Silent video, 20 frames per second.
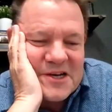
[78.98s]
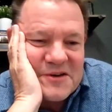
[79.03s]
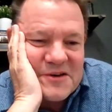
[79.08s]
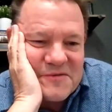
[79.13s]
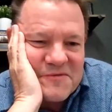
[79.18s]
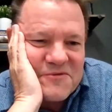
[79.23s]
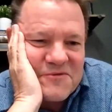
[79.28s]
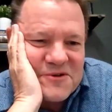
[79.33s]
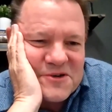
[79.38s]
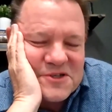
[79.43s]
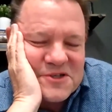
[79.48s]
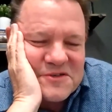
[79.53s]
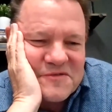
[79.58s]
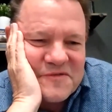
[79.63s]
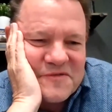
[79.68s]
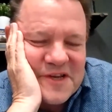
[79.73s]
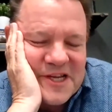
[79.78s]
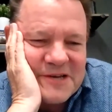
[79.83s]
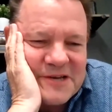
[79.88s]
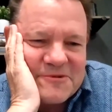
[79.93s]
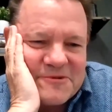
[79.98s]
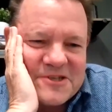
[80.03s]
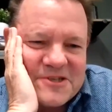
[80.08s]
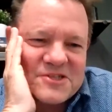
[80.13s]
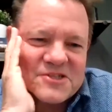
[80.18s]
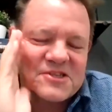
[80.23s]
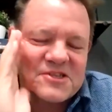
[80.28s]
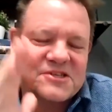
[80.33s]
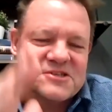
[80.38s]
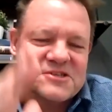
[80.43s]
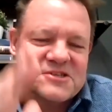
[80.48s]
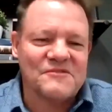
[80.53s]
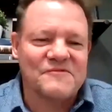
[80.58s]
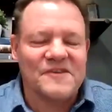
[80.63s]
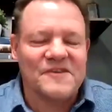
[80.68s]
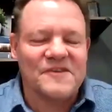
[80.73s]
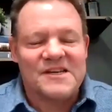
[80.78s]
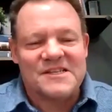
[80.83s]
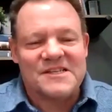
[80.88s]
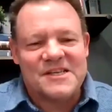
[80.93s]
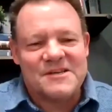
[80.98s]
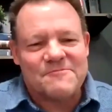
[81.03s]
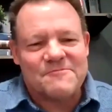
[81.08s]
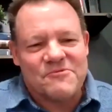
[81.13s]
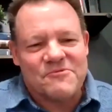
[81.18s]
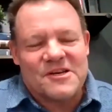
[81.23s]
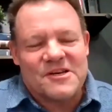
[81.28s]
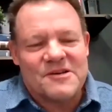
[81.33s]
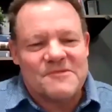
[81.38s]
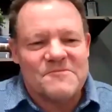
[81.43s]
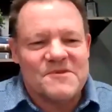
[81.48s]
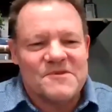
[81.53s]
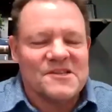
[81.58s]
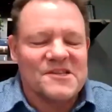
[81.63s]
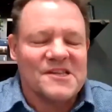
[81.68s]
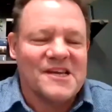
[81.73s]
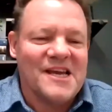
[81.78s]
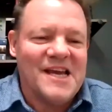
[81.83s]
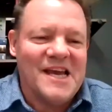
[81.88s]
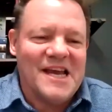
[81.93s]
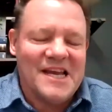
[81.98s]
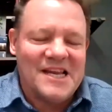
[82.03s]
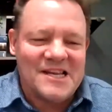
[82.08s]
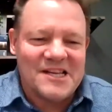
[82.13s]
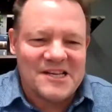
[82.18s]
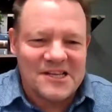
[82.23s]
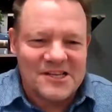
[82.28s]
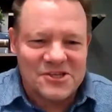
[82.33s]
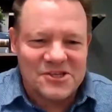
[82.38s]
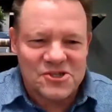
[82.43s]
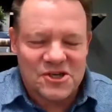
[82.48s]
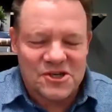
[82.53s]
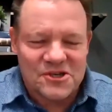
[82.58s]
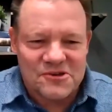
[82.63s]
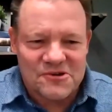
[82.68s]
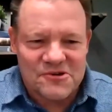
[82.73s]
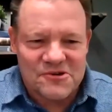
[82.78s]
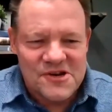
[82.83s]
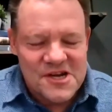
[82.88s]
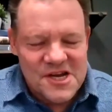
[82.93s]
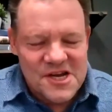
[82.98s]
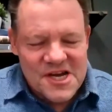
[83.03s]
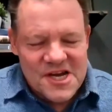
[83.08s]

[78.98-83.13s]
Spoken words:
divorced families because if I did bring them in, they hated each other.